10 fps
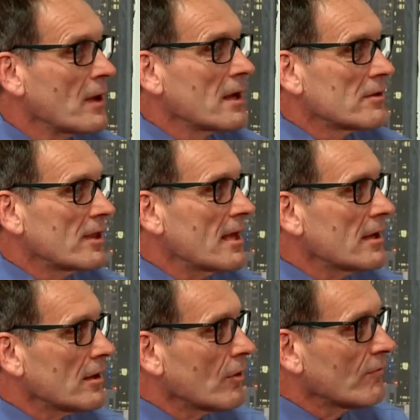they
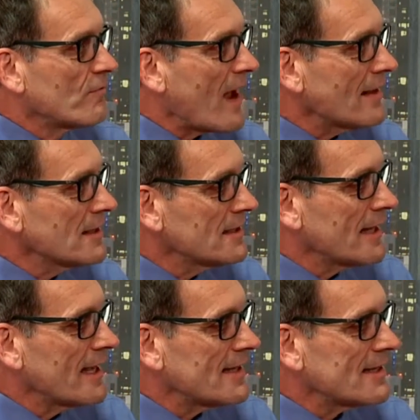
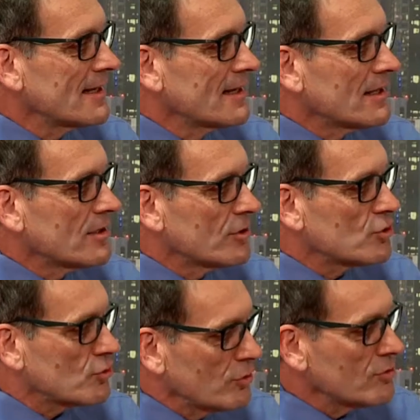validate the
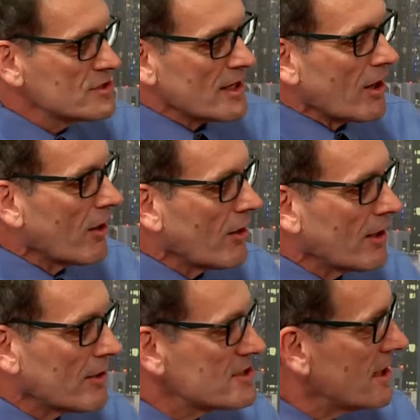truths that
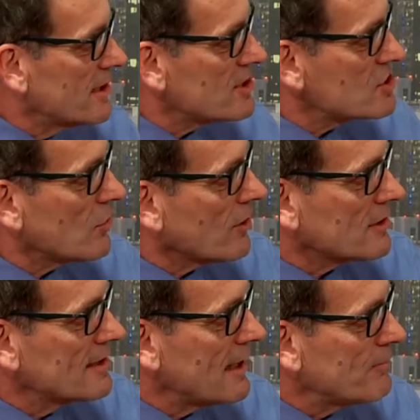are said
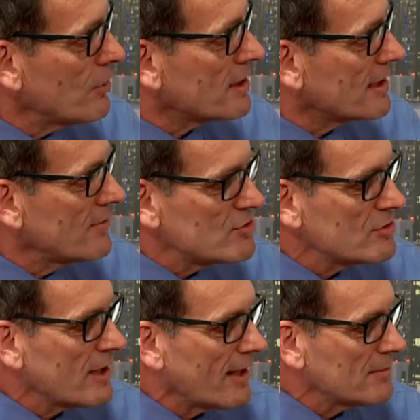historically in that book. It gives you
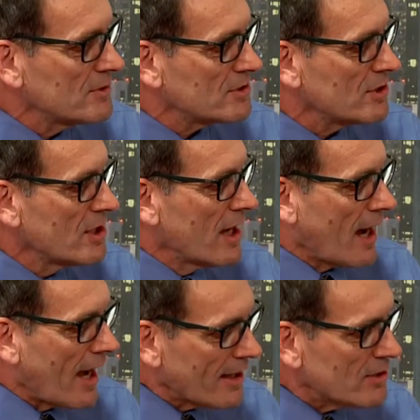the element to,
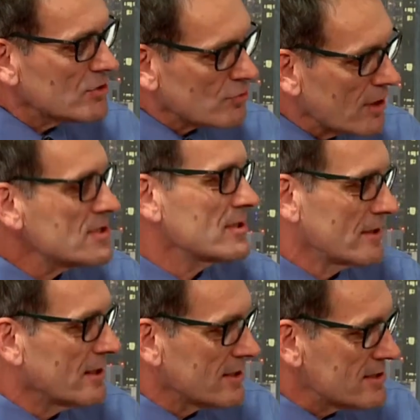I can trust in
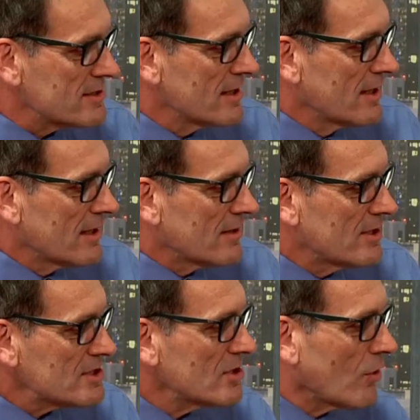this.
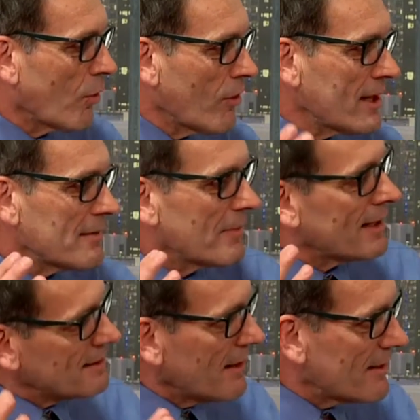This can orient my
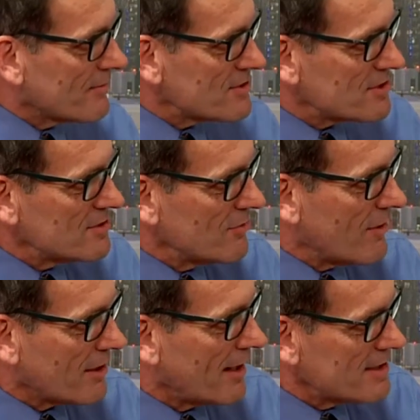life. This can do all
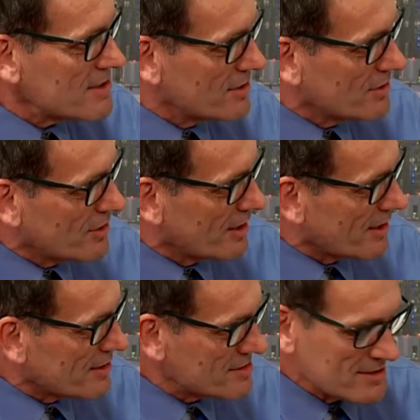kinds of good
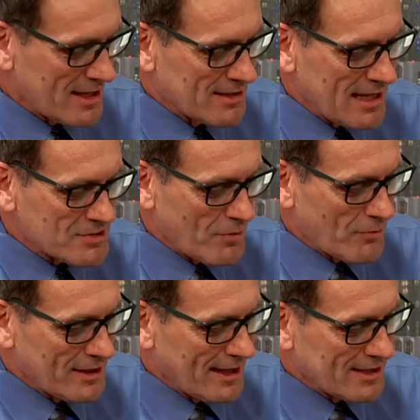things. And that's what
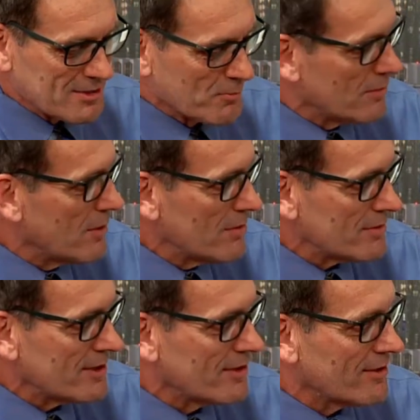we like to promote
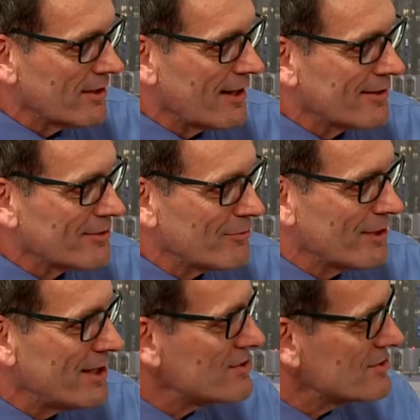here on a
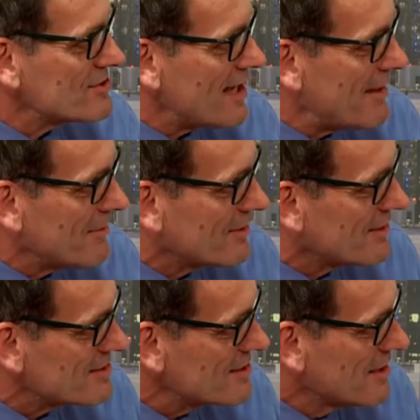Creation Sabbath, is